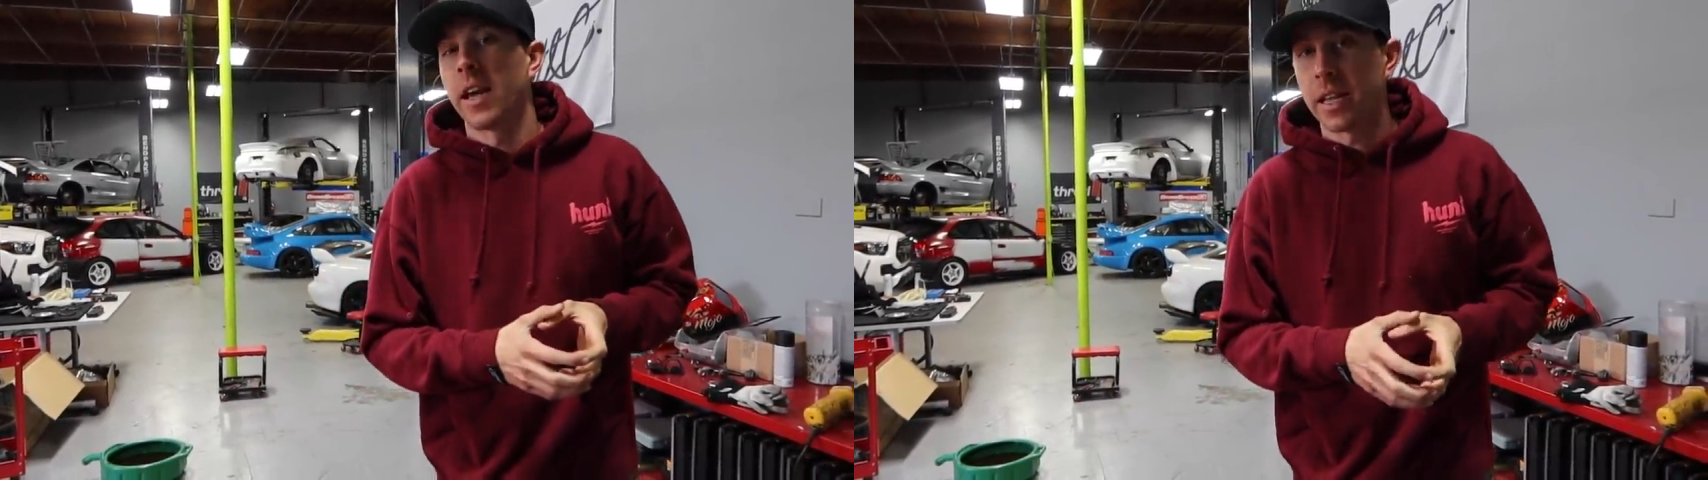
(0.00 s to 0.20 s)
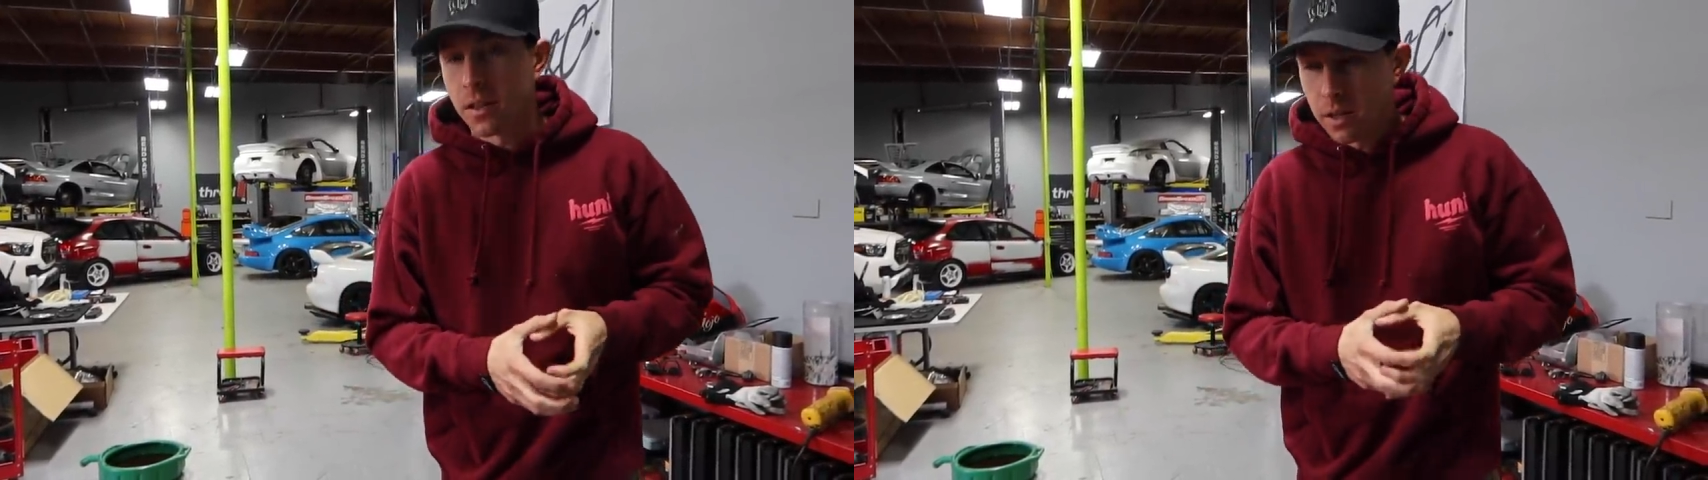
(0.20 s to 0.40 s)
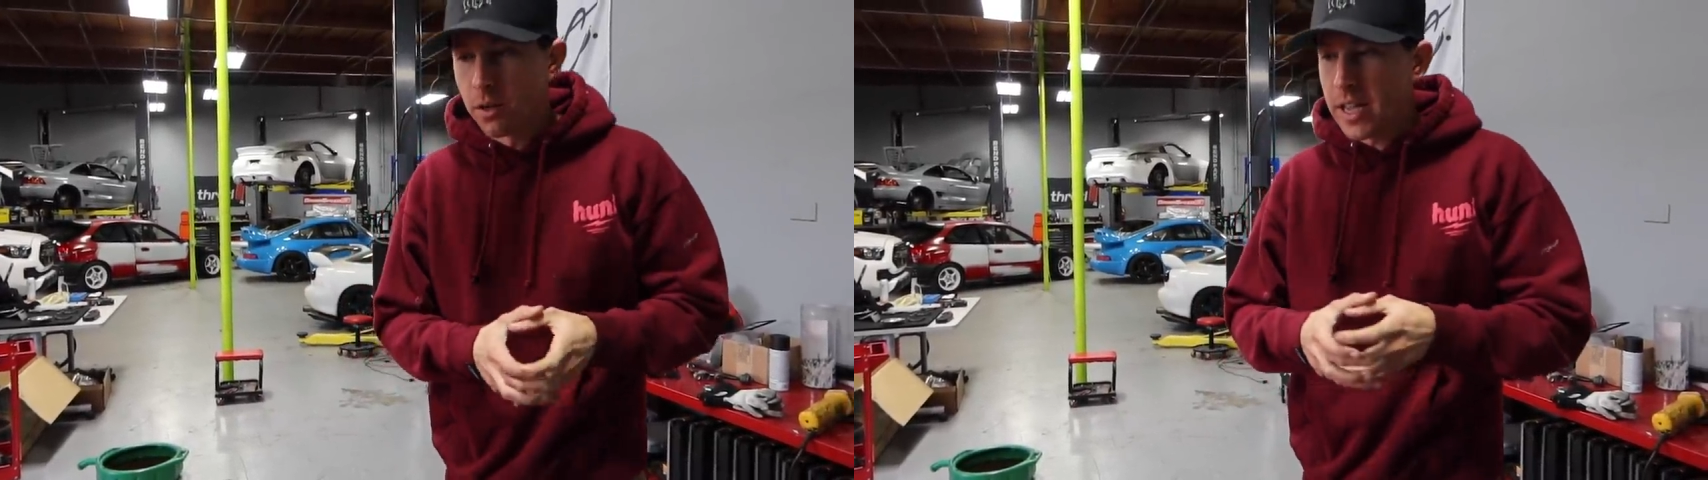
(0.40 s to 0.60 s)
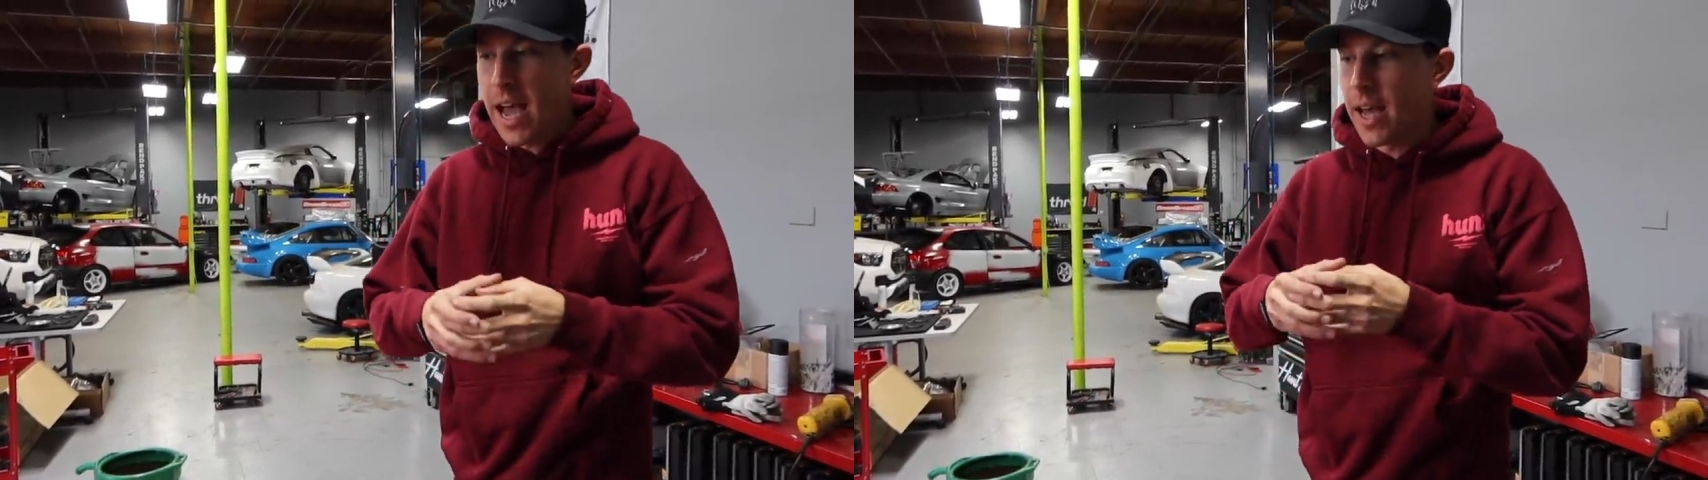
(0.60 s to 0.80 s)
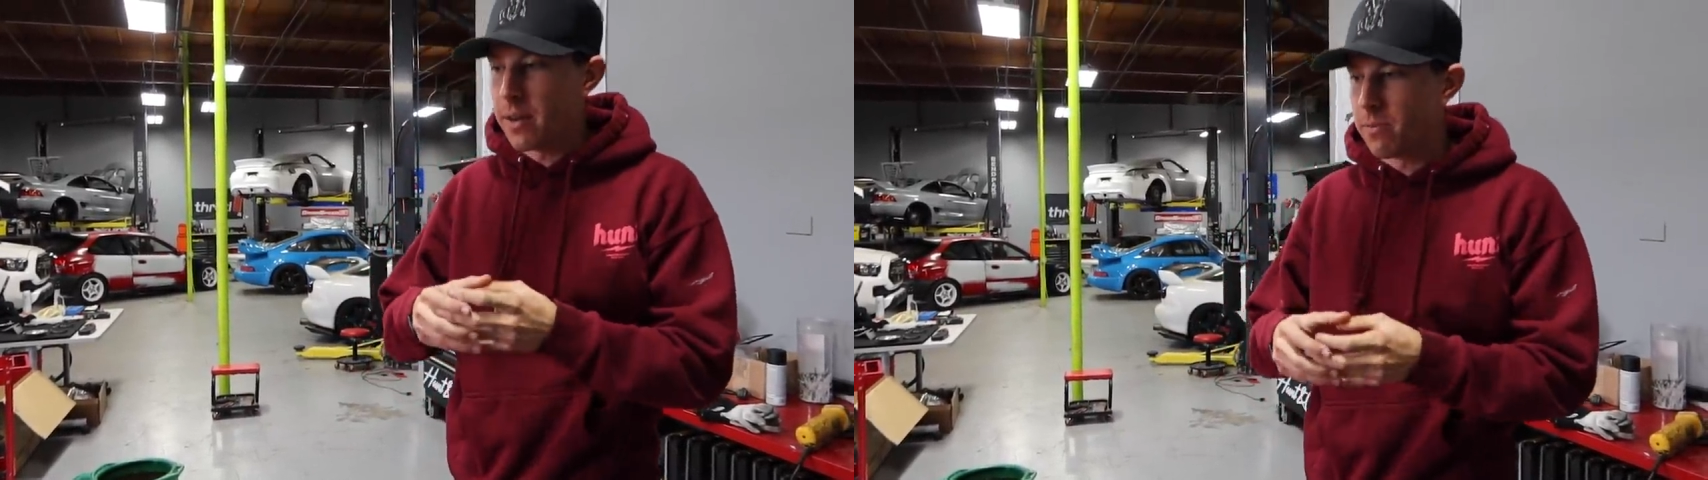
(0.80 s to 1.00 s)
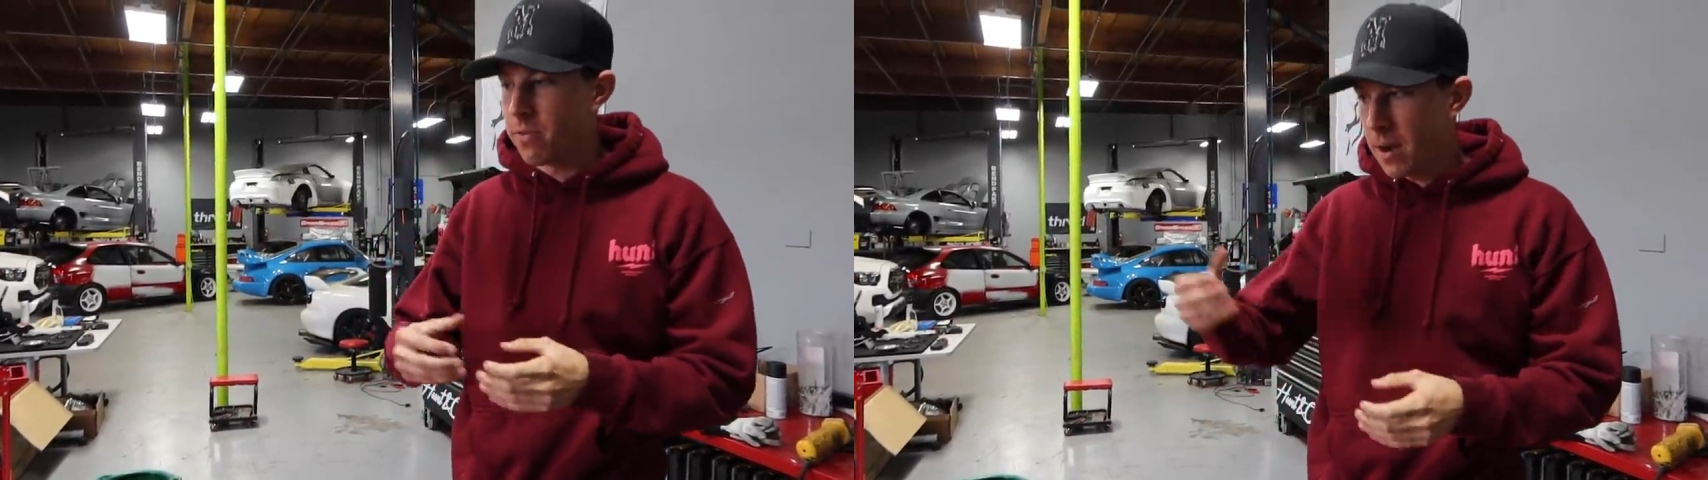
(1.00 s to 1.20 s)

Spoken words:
Like, it literally had,